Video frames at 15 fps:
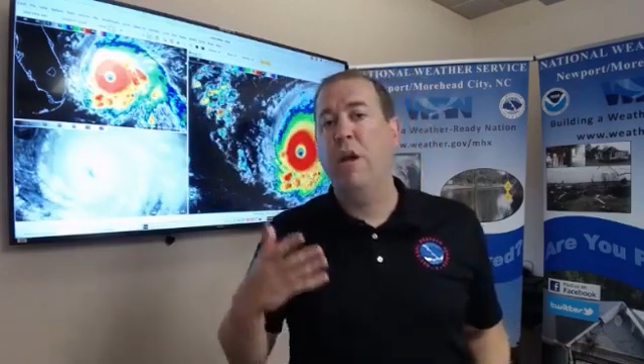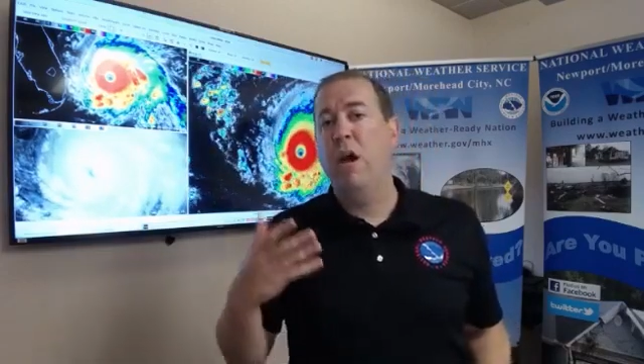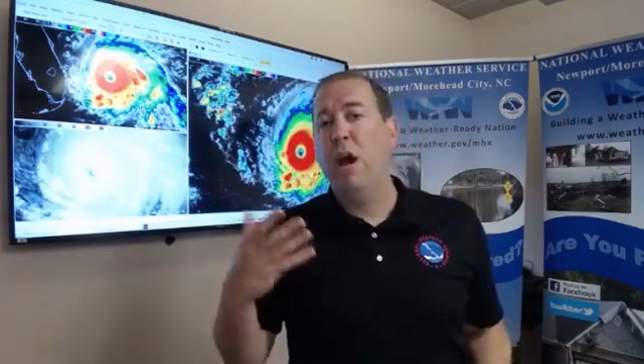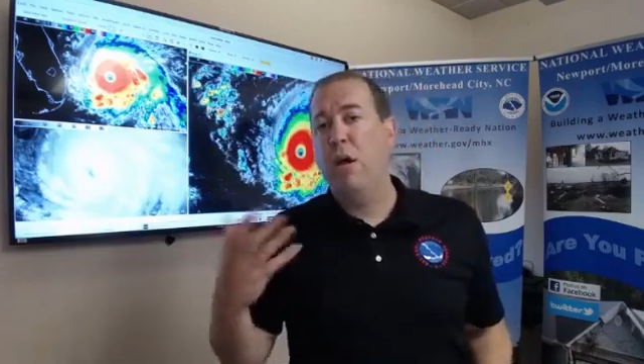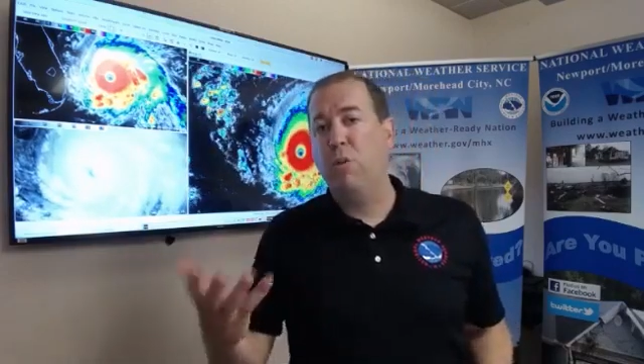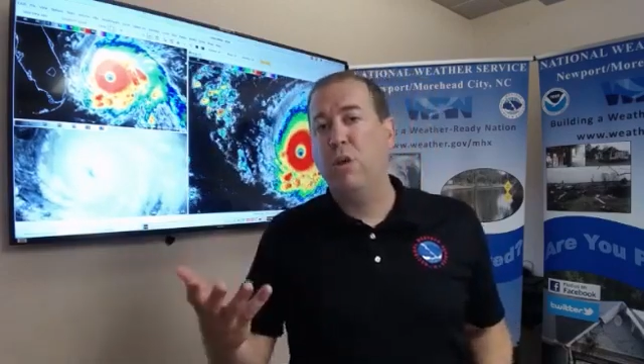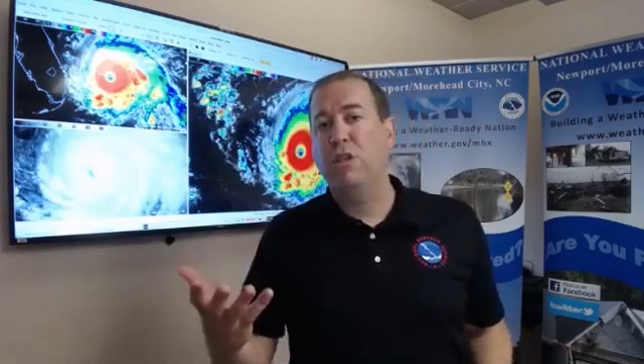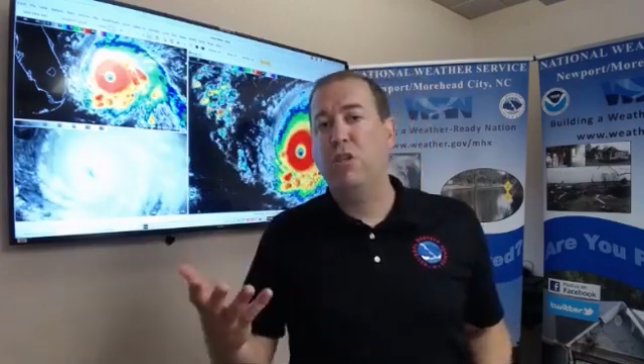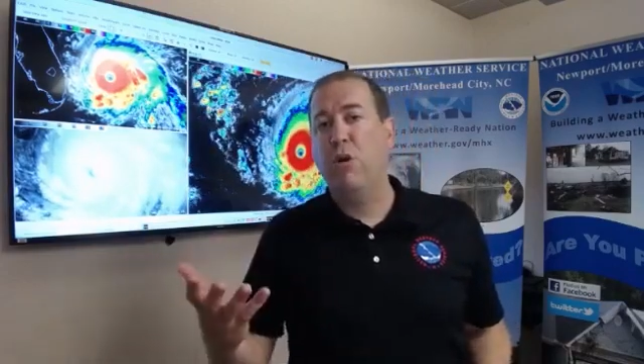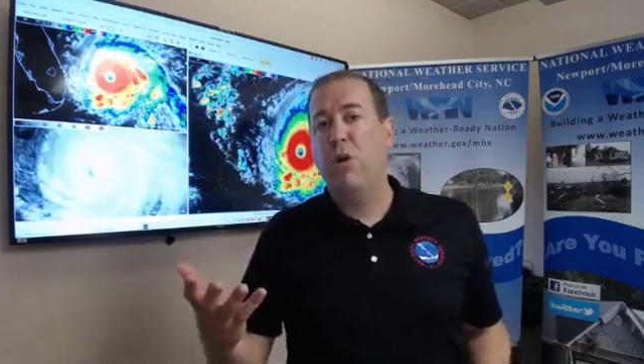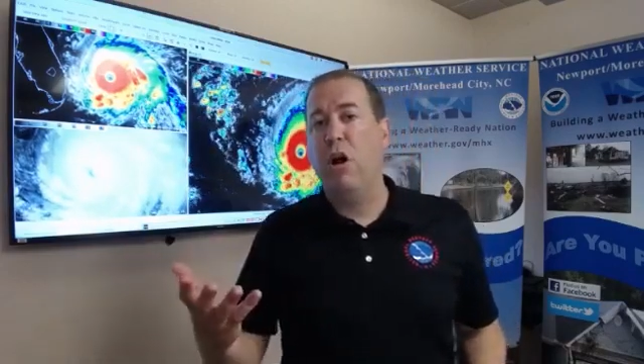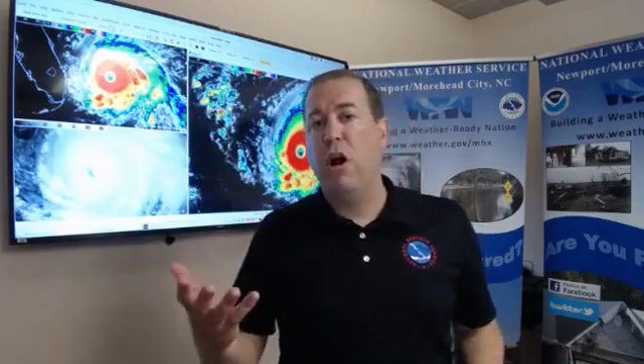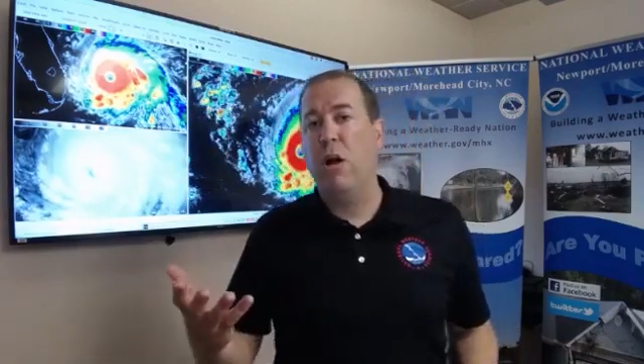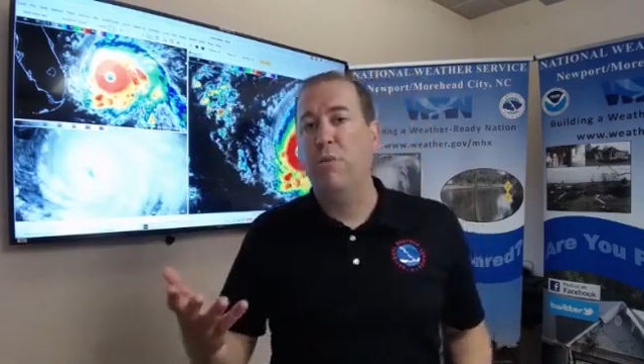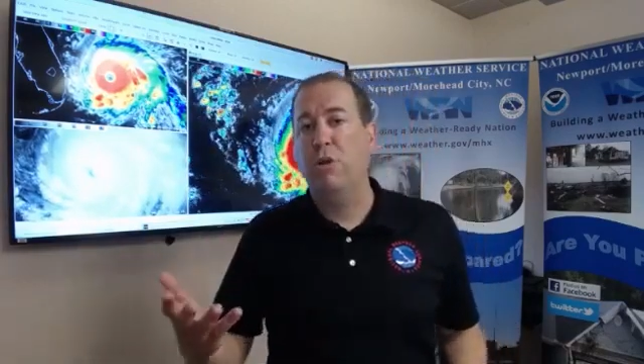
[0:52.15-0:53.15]
what's going
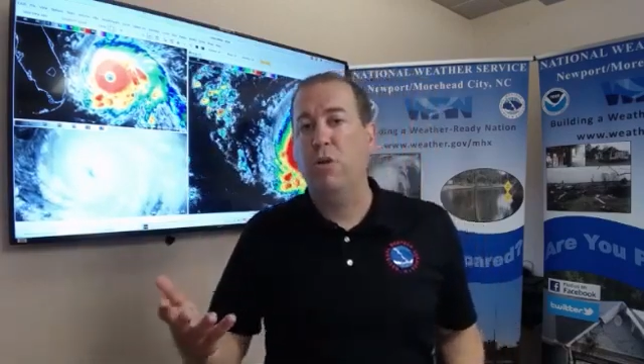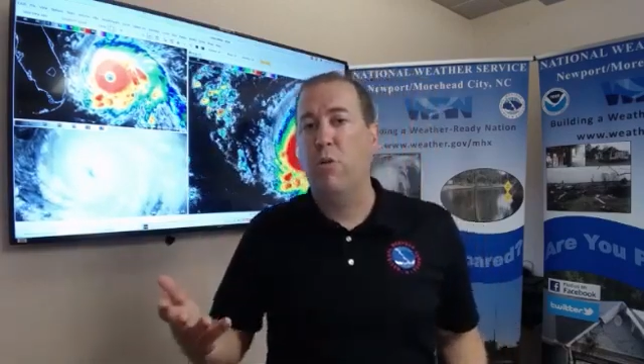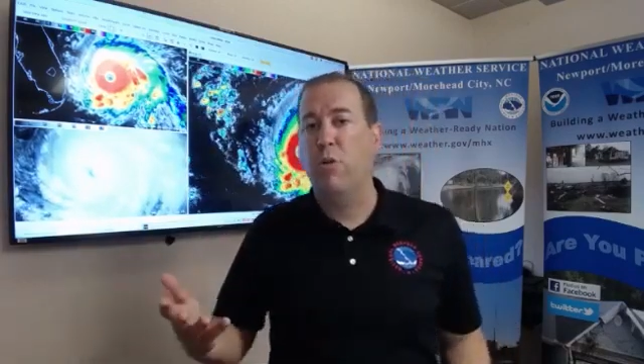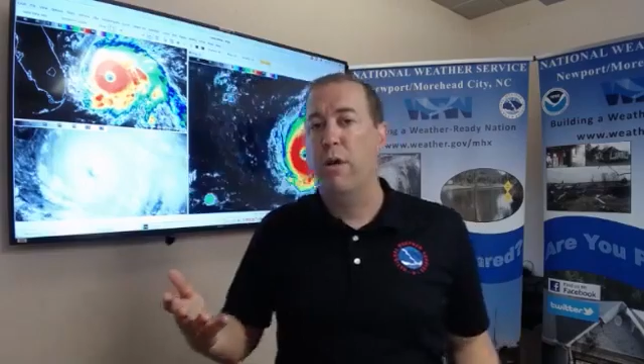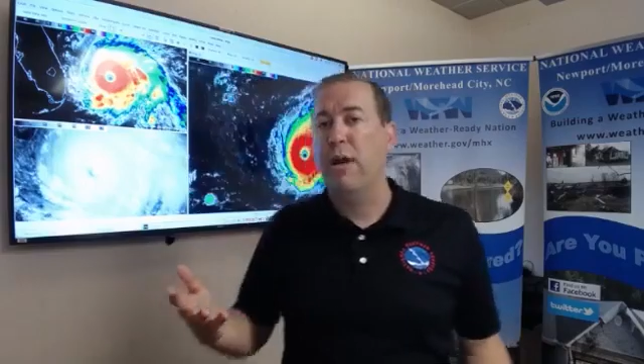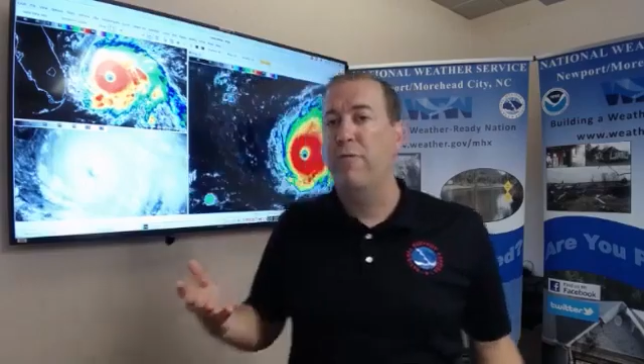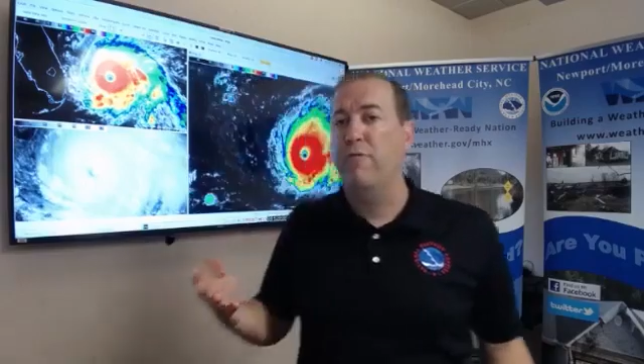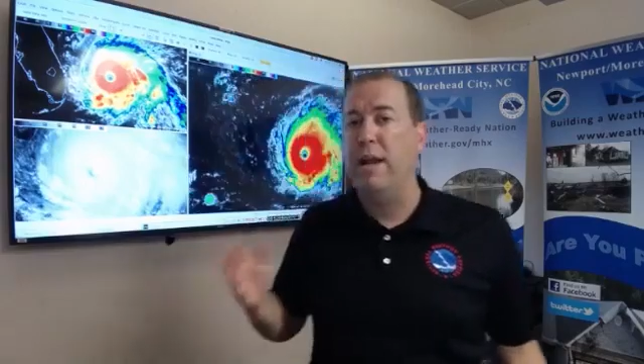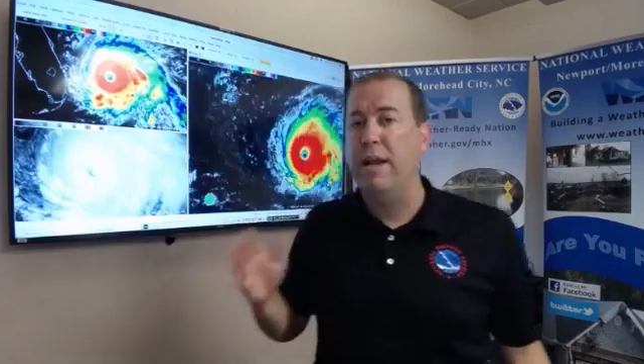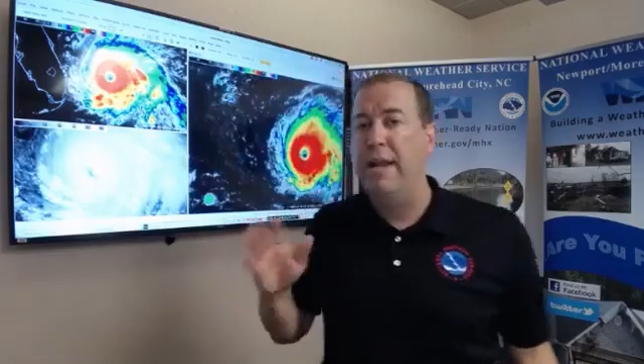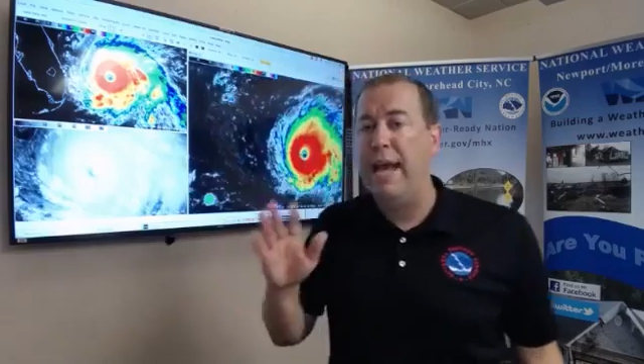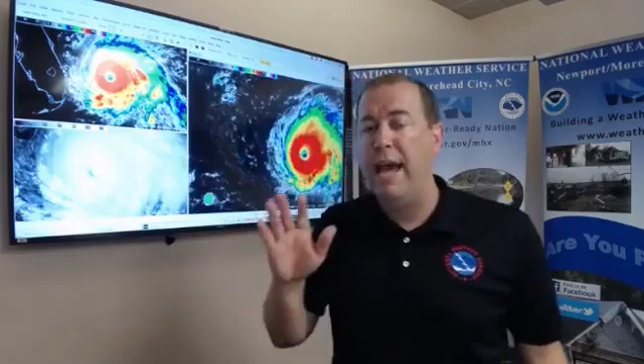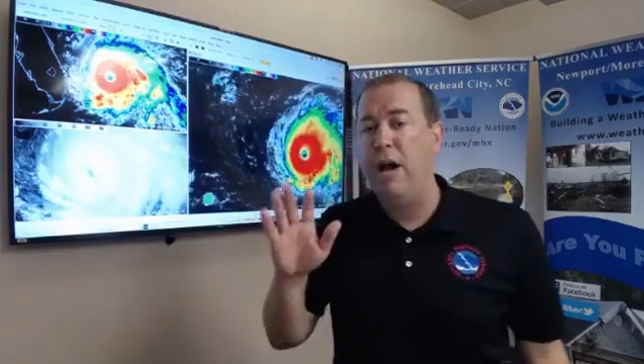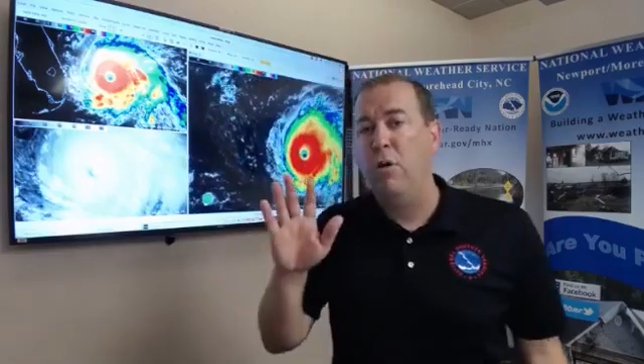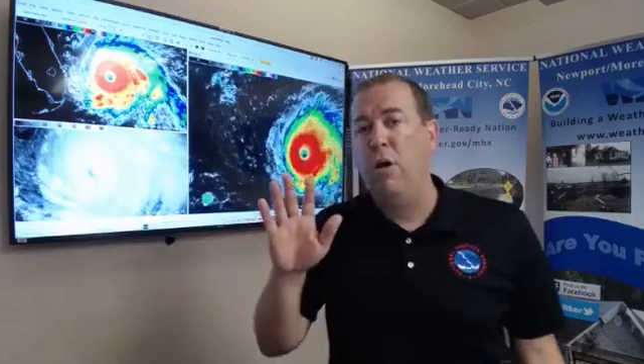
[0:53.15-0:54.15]
on with Dorian right
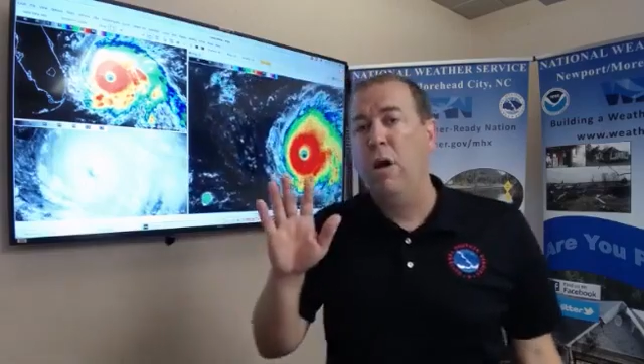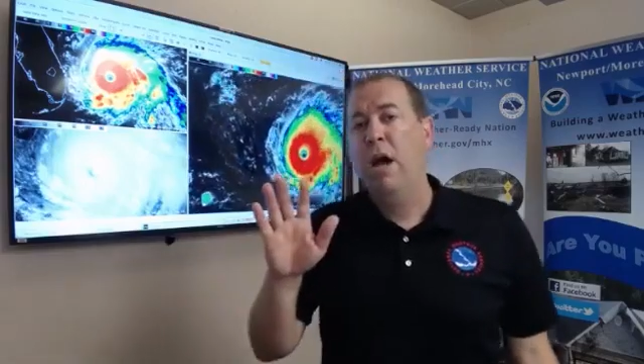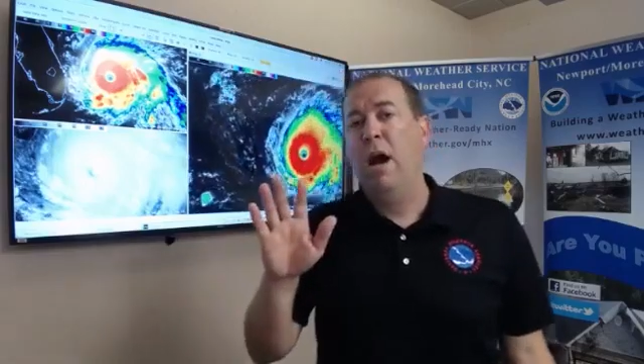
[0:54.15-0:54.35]
now.